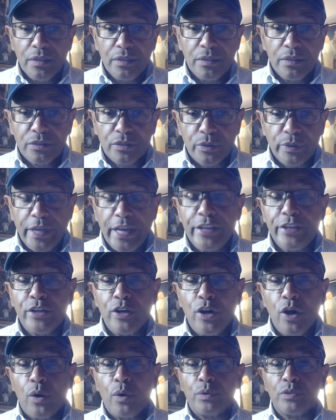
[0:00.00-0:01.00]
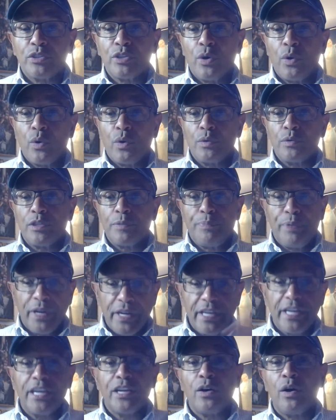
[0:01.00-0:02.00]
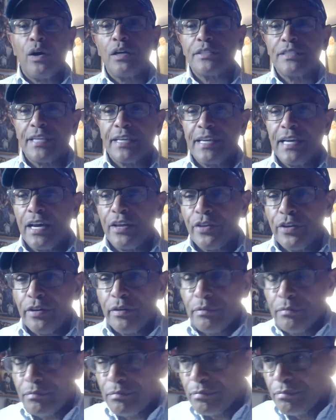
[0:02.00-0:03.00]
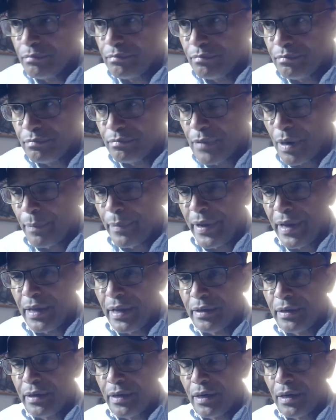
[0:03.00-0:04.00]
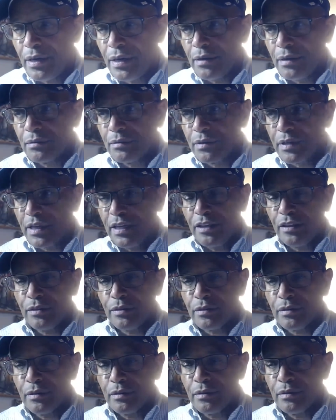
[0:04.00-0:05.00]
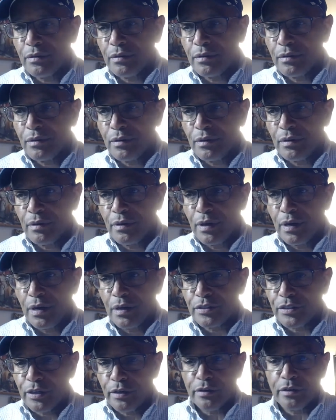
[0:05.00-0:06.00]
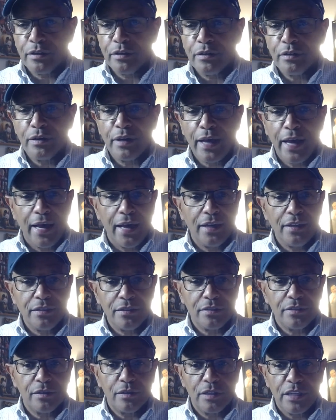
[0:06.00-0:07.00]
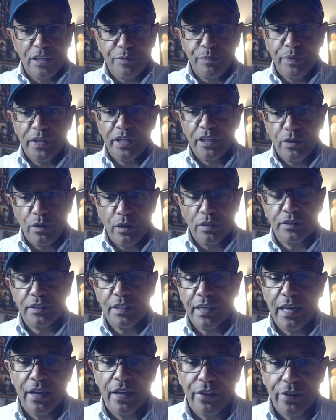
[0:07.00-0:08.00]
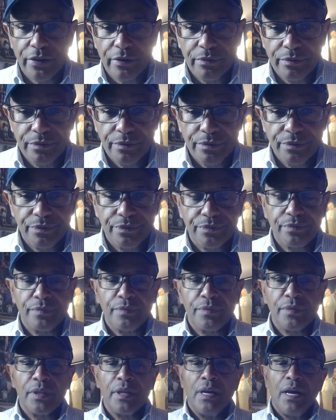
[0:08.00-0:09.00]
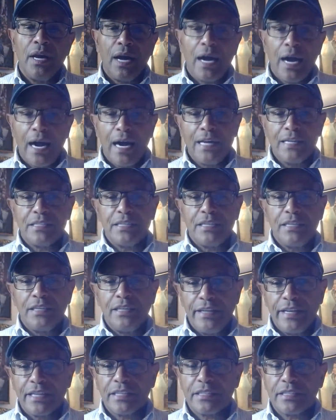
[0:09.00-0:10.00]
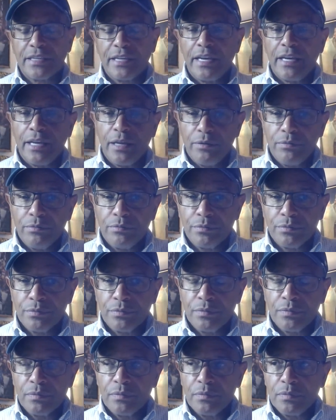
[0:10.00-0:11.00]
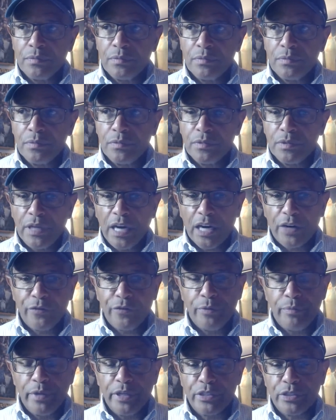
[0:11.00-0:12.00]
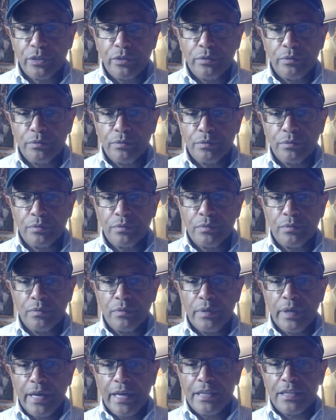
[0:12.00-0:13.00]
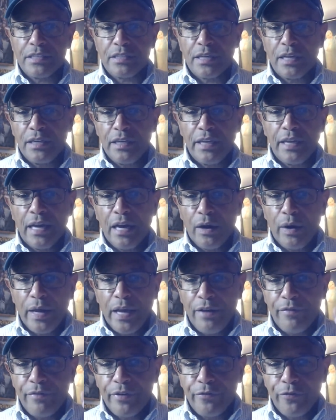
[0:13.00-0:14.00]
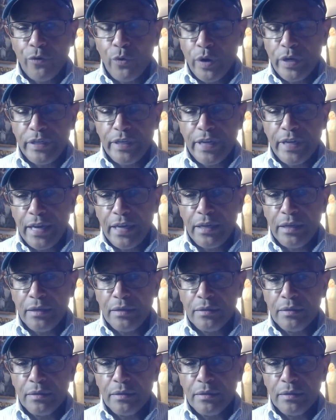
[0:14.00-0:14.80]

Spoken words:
So there you go. So putting it all together, my man Keith Turner asked, let's put it all together. I see the Knicks getting Donovan Mitchell, and sending out Evan Fournier